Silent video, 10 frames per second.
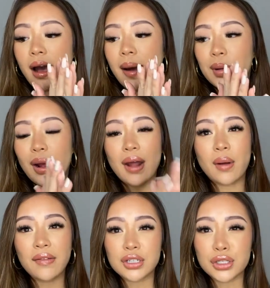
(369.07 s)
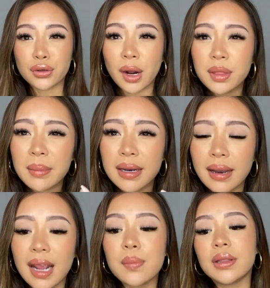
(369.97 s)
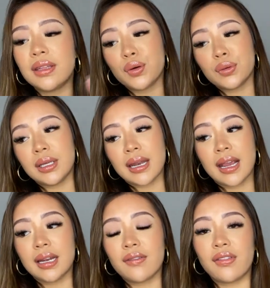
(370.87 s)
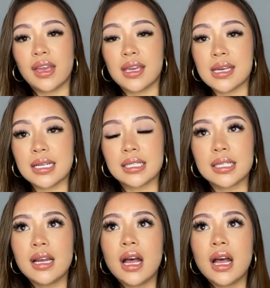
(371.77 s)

I don't have to scrub them at night, but the only negative thing is